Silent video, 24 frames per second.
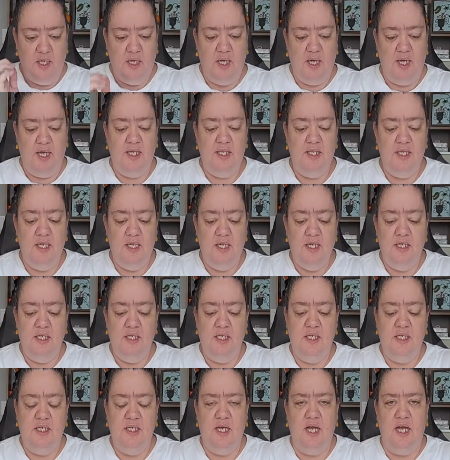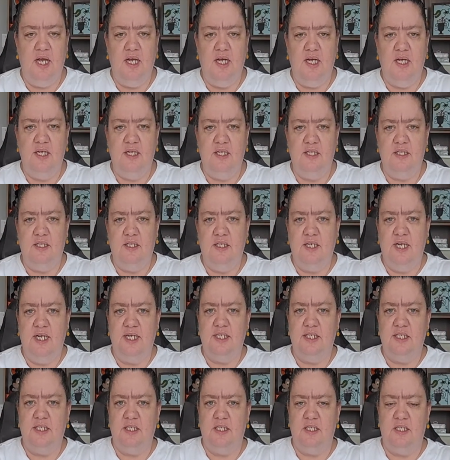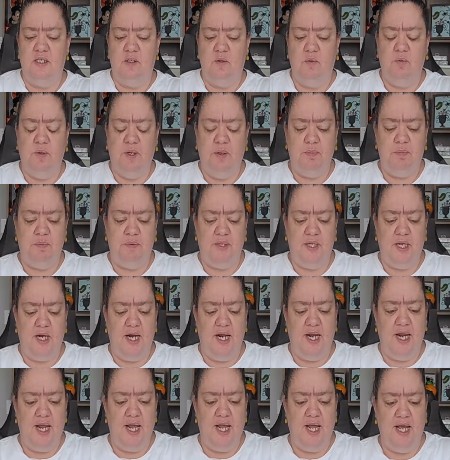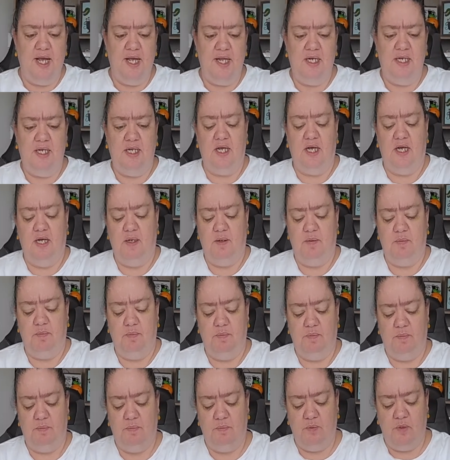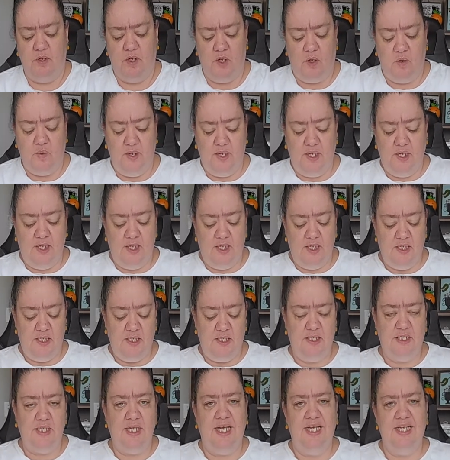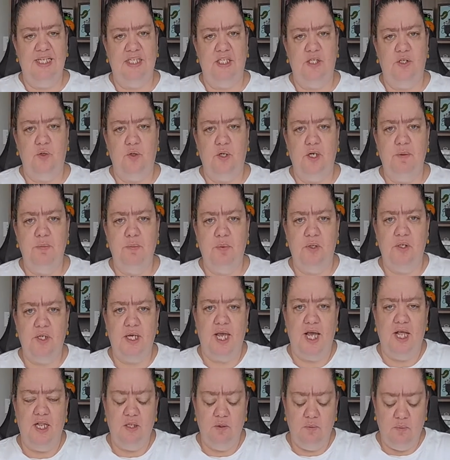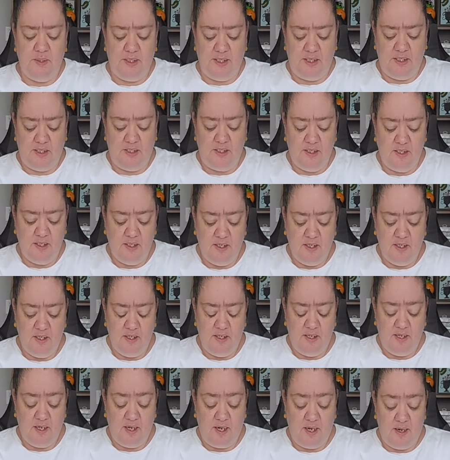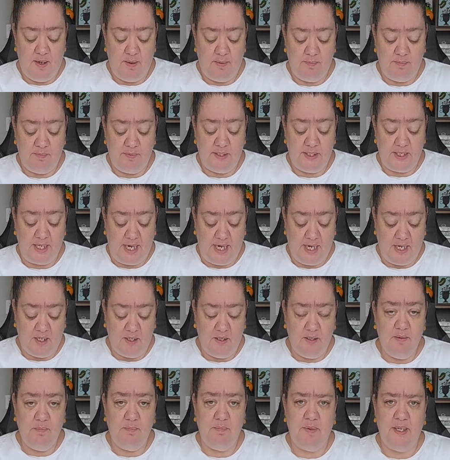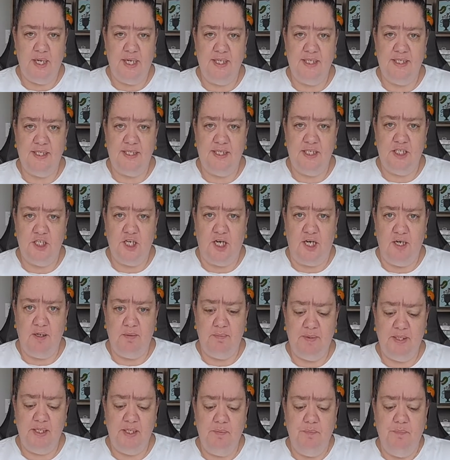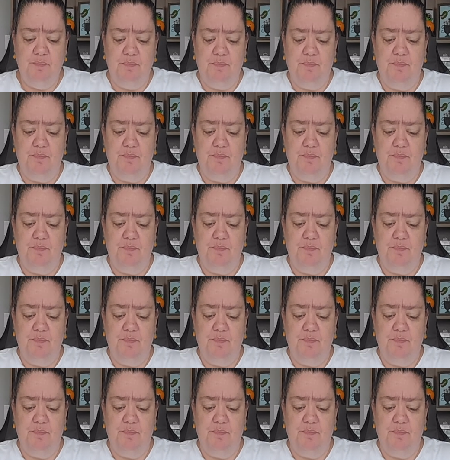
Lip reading: then the next whip that I had going is a Storybook Halloween Sal by Stitchonomy.